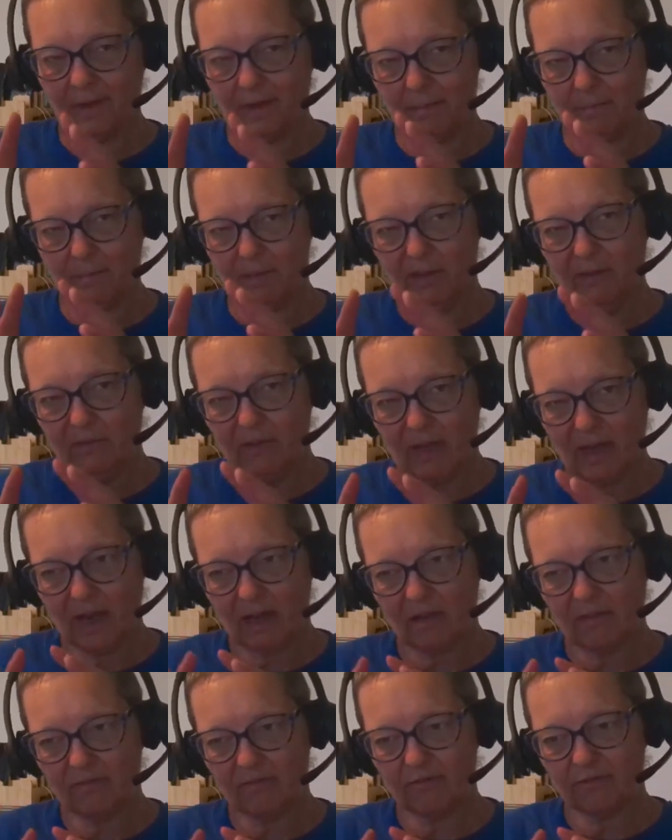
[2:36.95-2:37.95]
I'm leaving
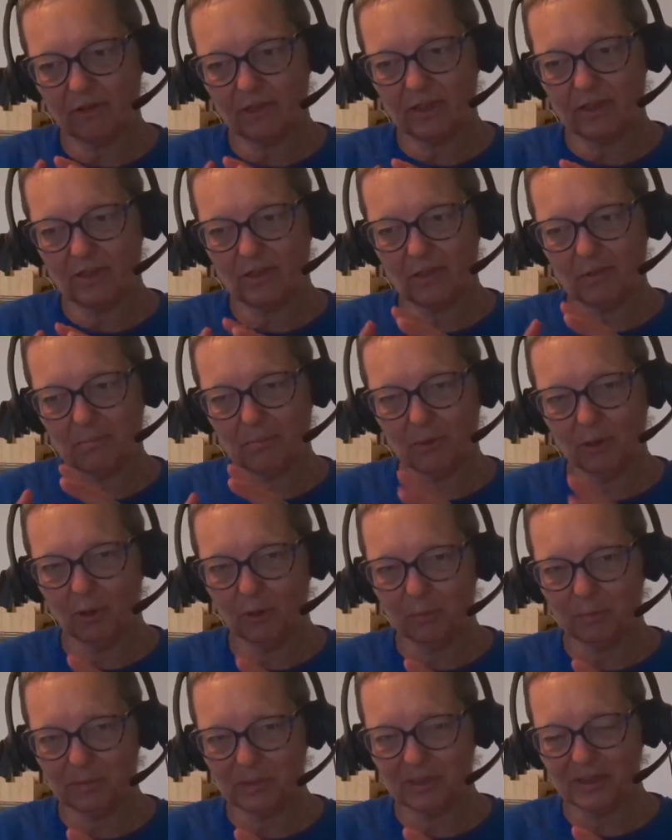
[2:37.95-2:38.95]
out a phrase on
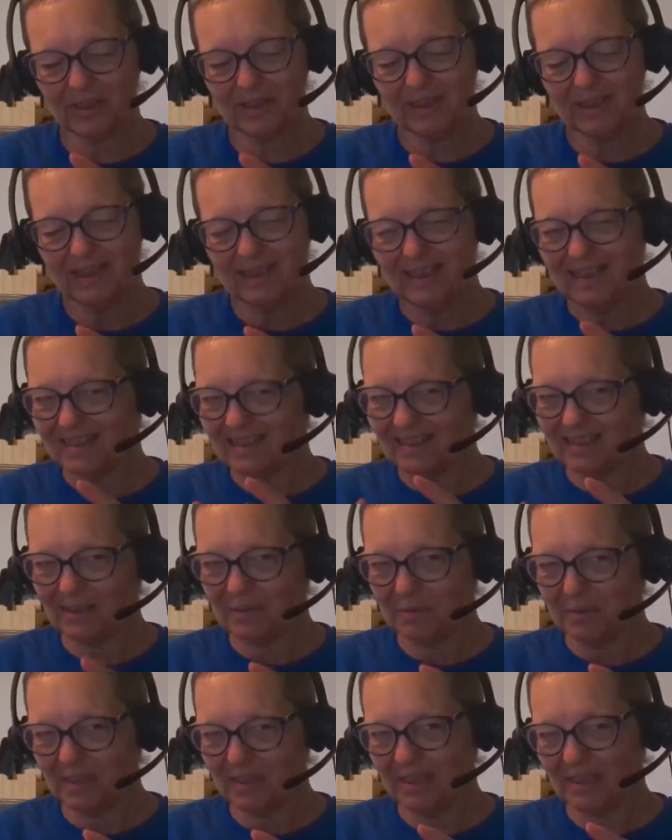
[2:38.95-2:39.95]
purpose because I
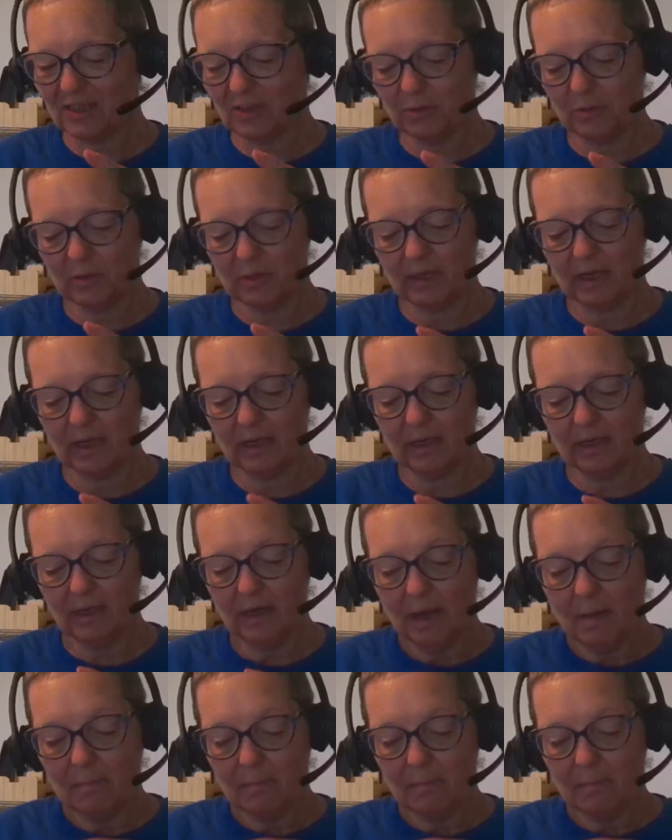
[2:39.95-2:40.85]
don't want to get to it yet.